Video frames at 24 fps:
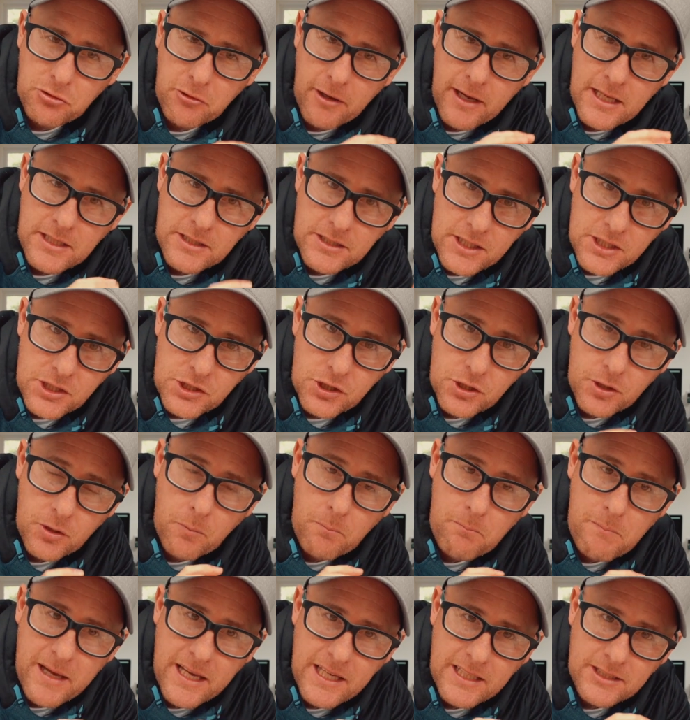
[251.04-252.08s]
transition
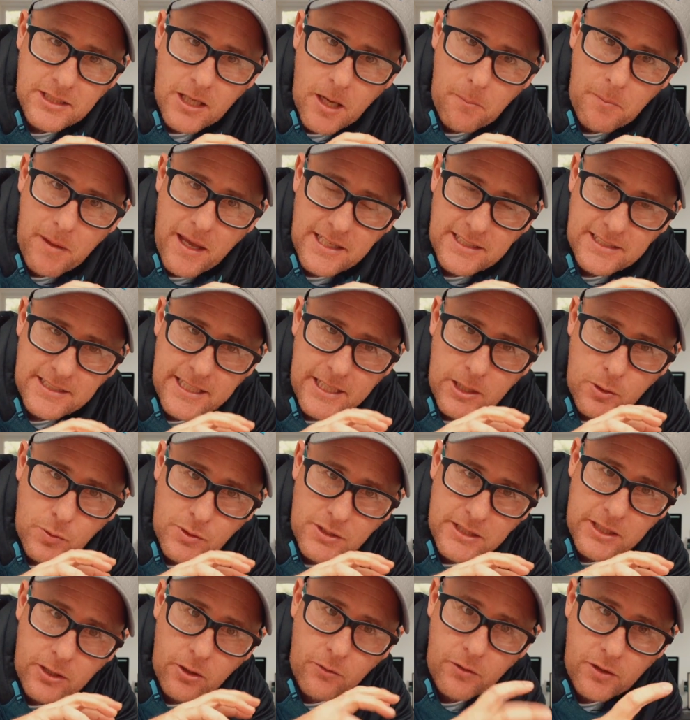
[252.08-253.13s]
and mix up that
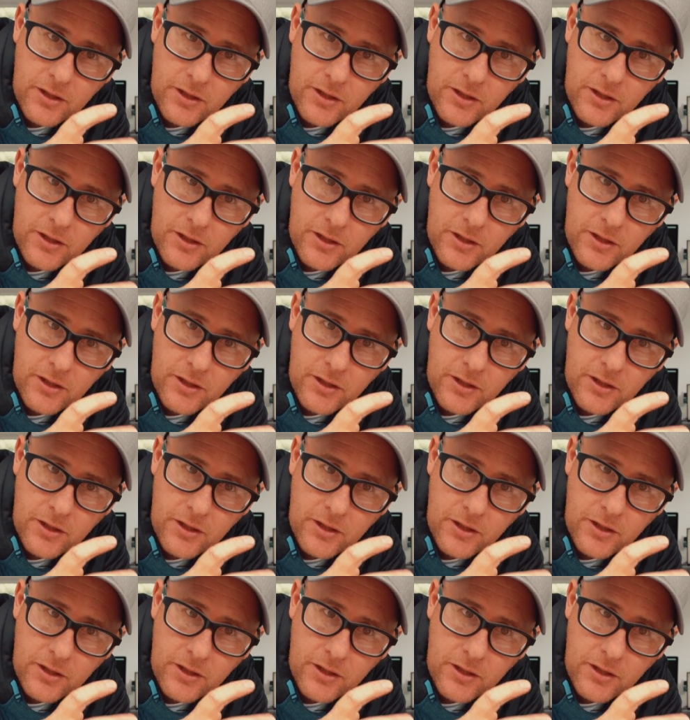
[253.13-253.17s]
sequencing